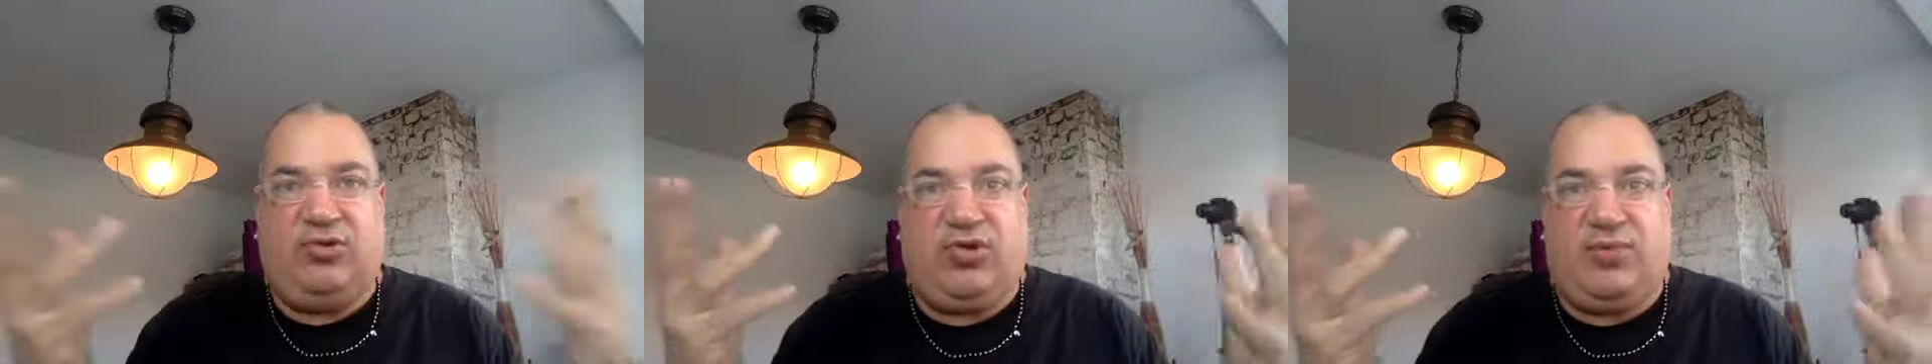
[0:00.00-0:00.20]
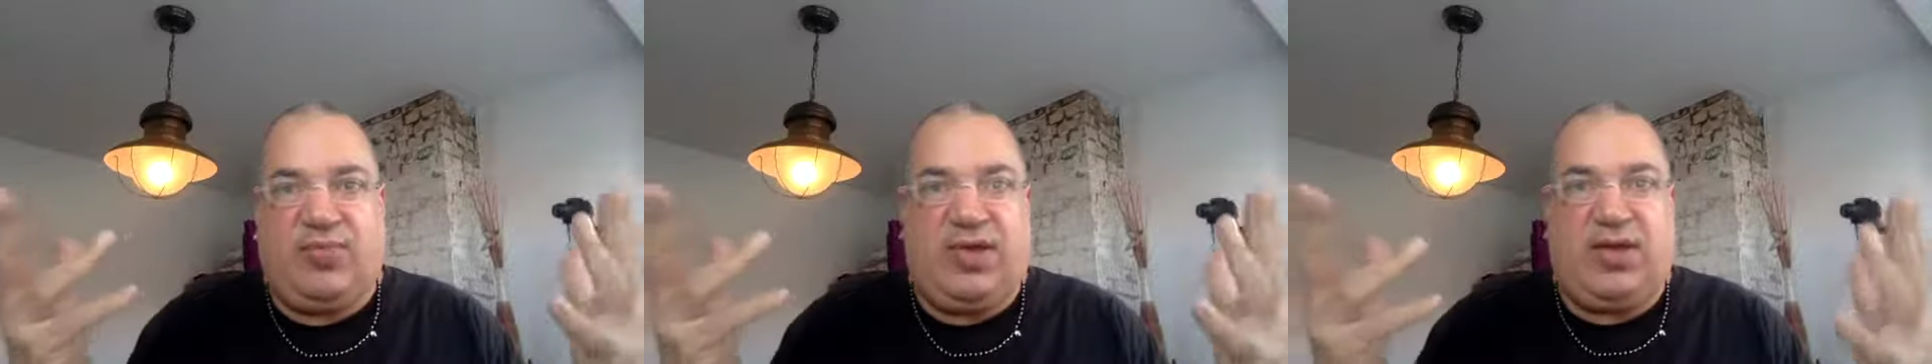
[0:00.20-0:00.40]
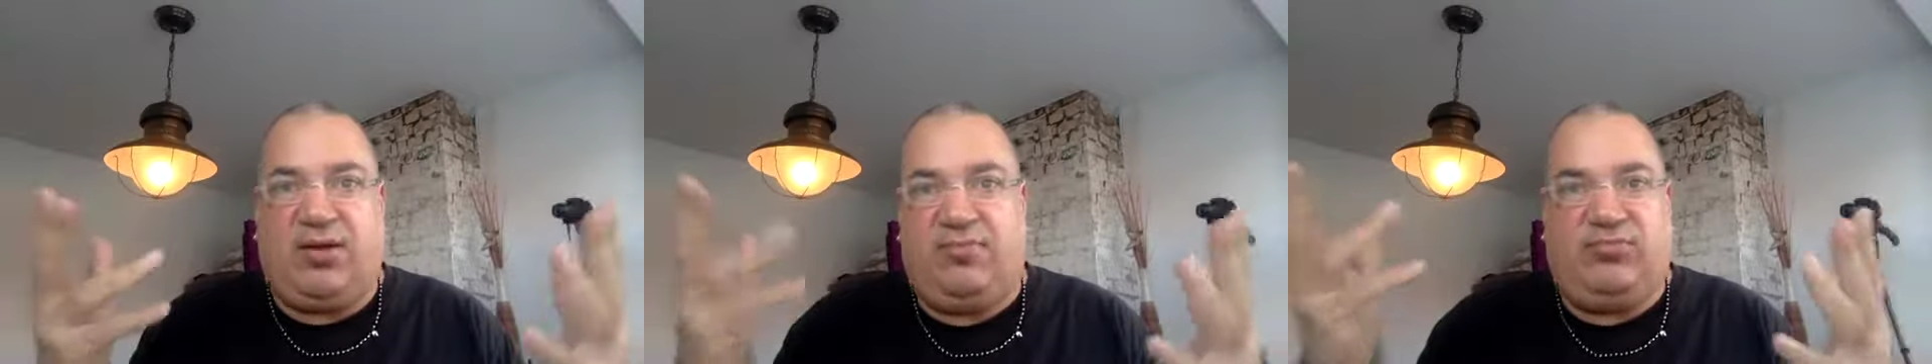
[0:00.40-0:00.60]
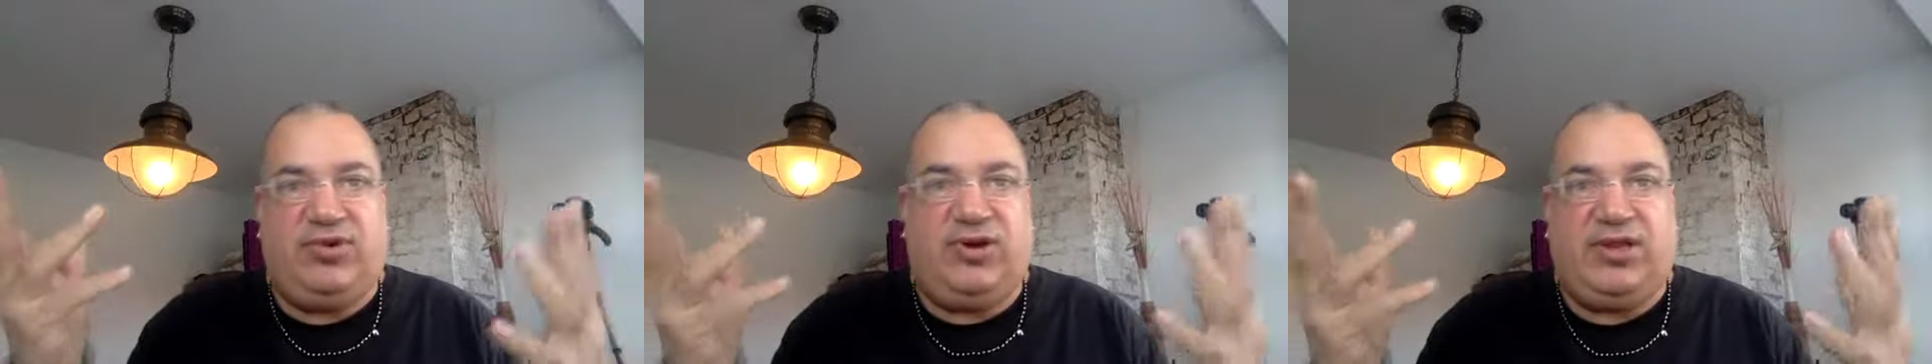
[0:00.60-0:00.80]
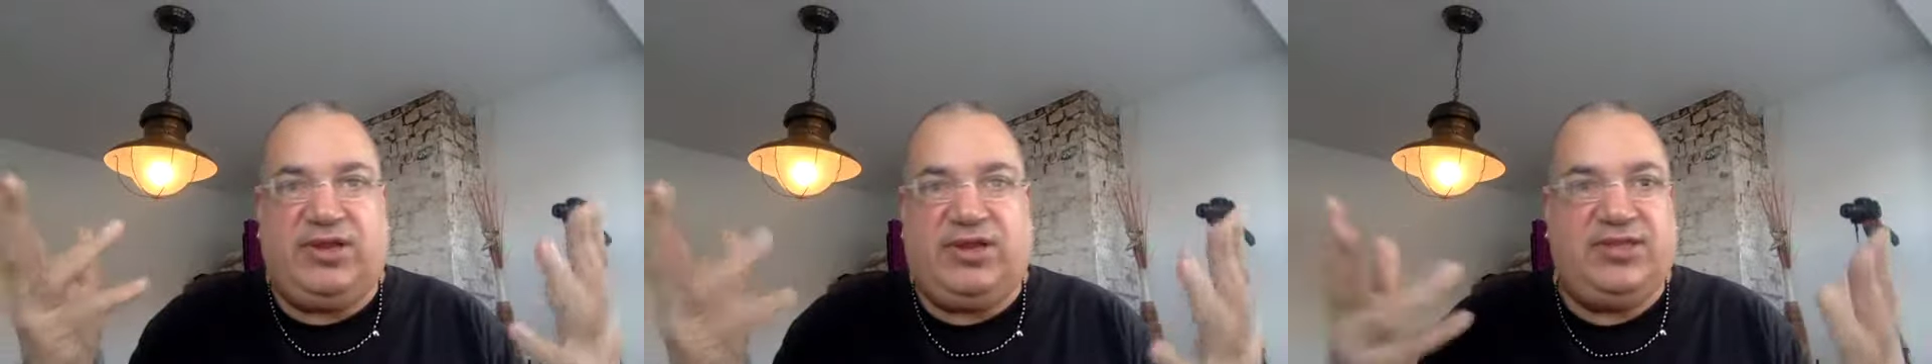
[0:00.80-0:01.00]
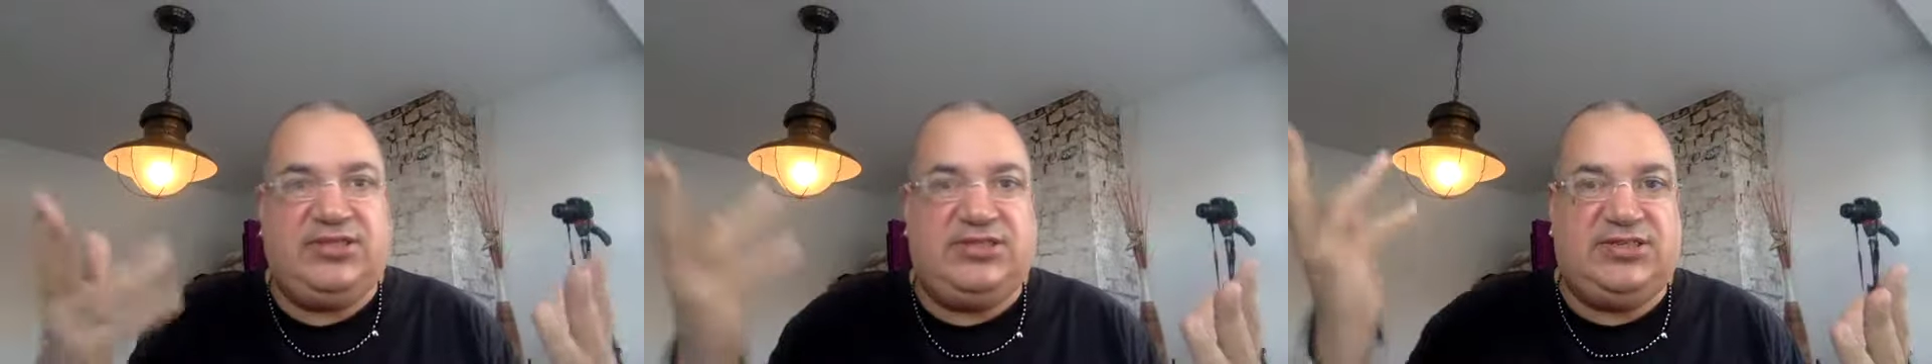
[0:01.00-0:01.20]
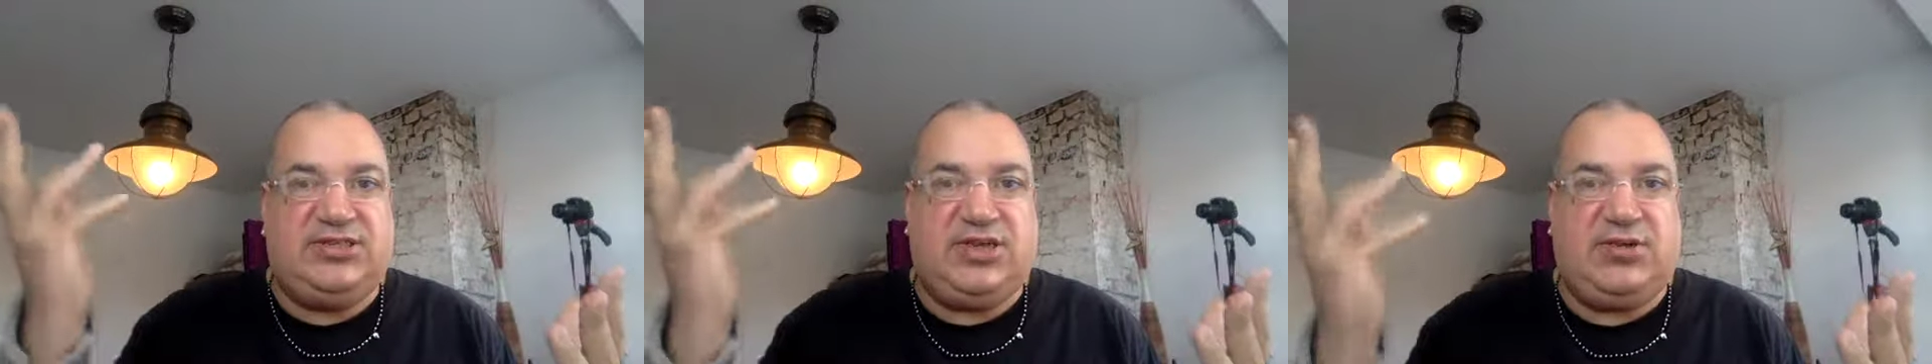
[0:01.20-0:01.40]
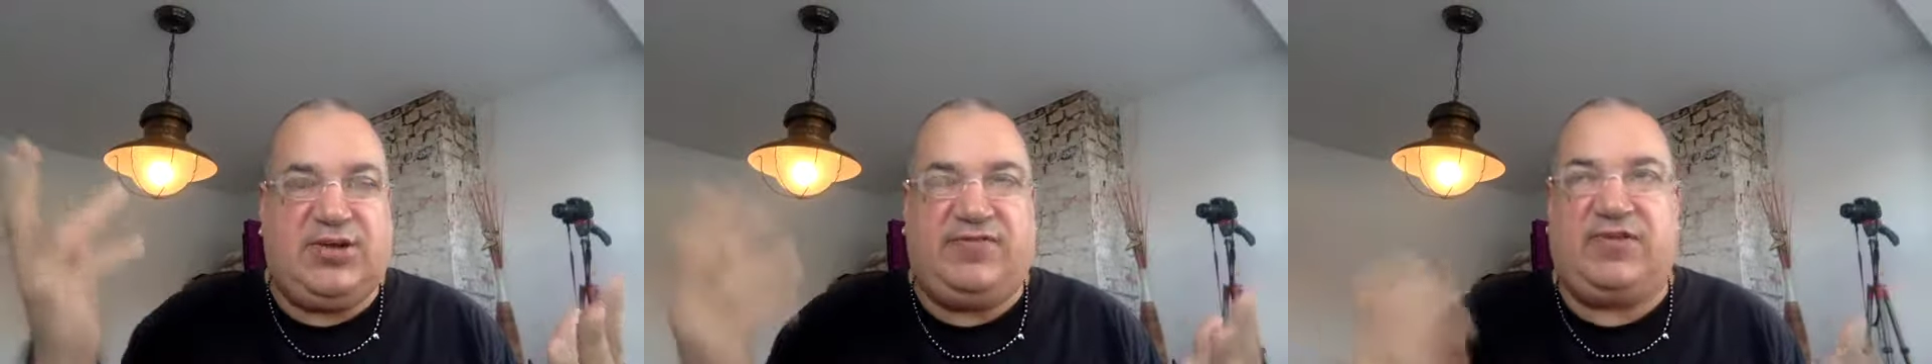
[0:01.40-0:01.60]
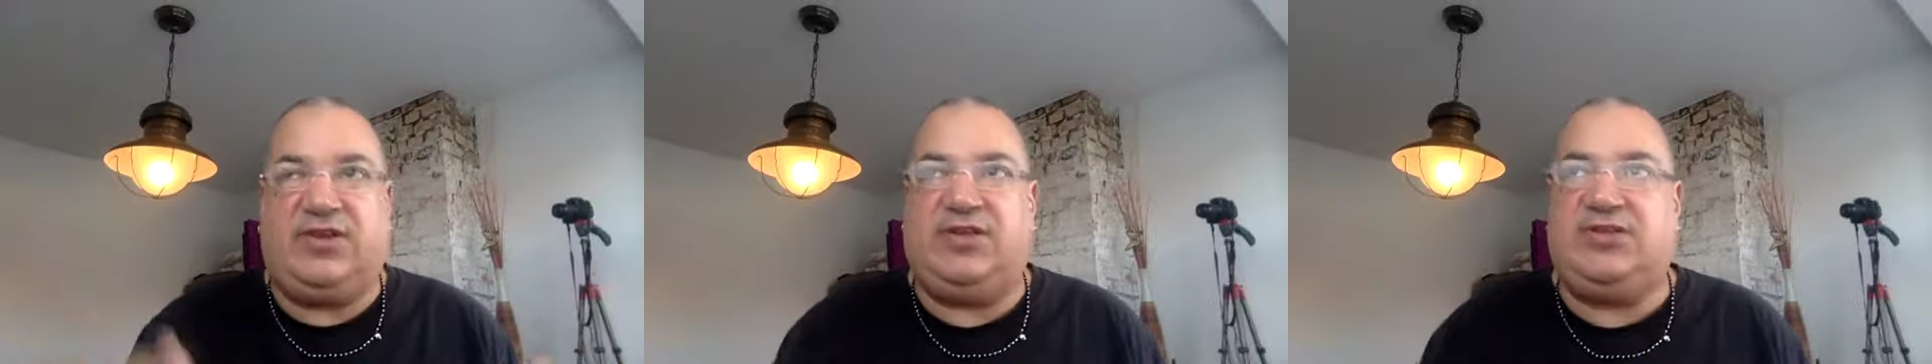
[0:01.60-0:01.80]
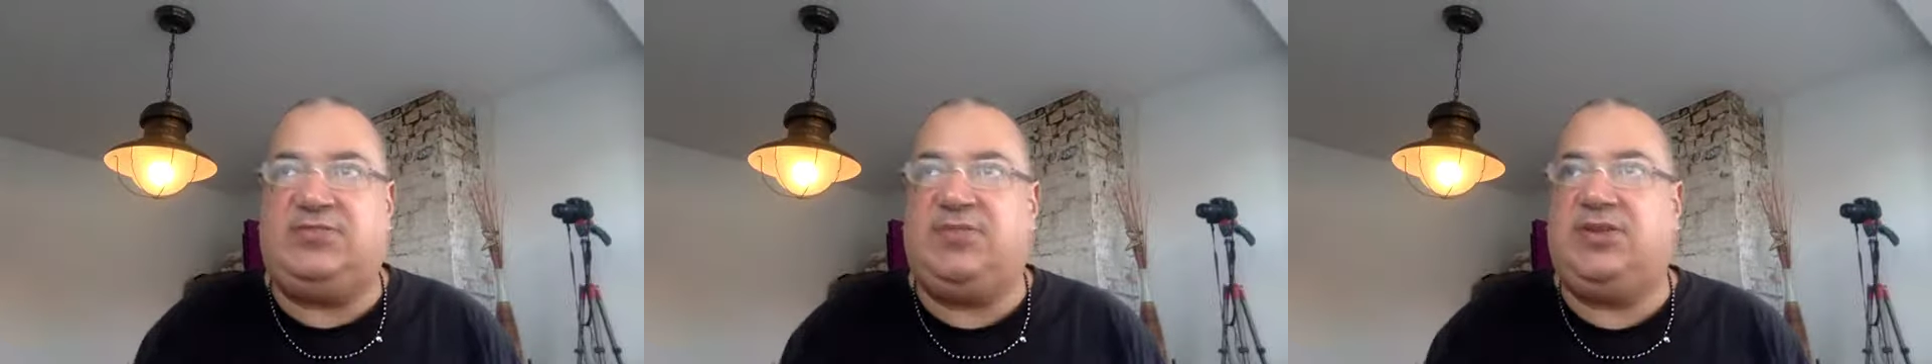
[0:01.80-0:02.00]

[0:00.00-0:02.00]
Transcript: Look at me, I'm brilliant. This is so effortless.